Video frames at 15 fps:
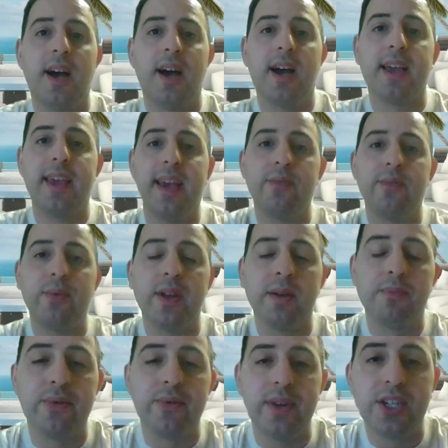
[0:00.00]
Again, we
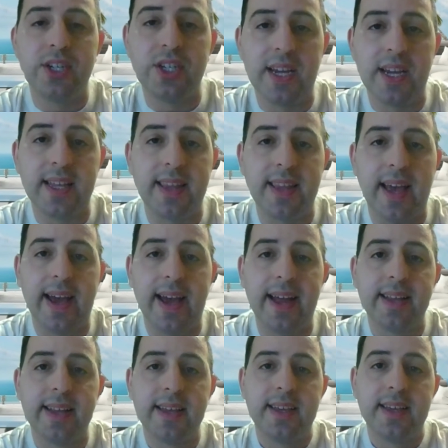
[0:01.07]
appreciate
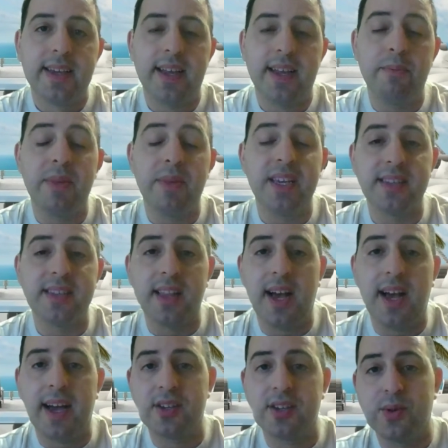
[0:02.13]
that. And it means a
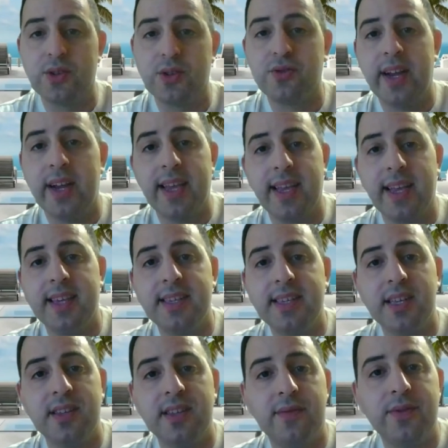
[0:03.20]
lot because we're trying to get
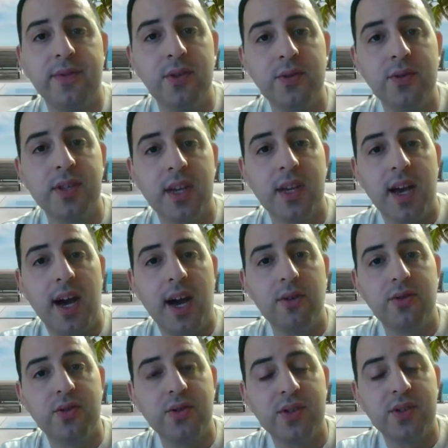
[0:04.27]
these interviews
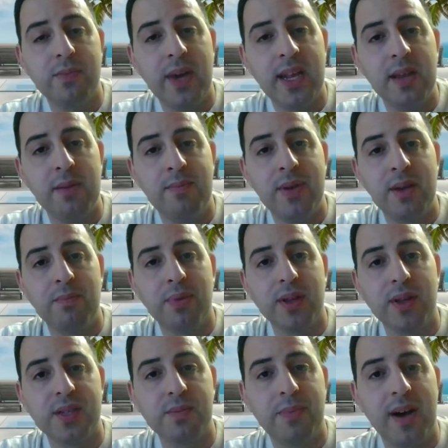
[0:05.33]
out to as many people
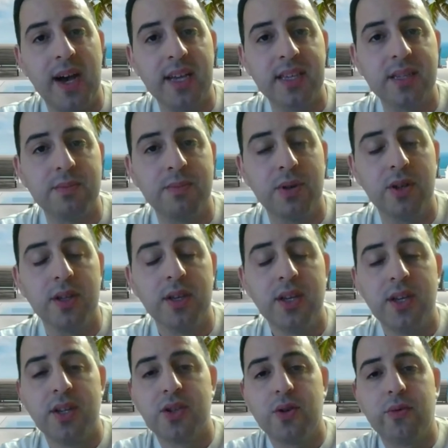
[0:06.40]
as possible.
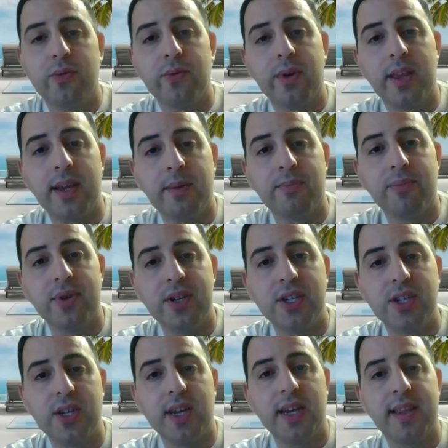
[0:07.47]
So really
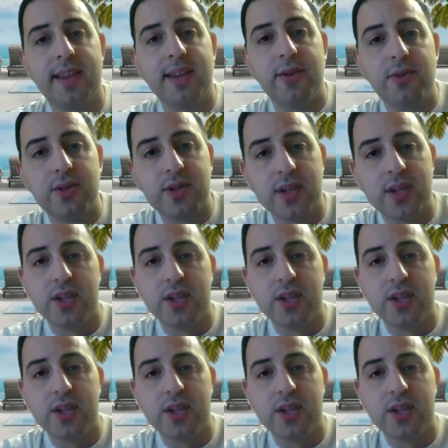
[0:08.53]
appreciate those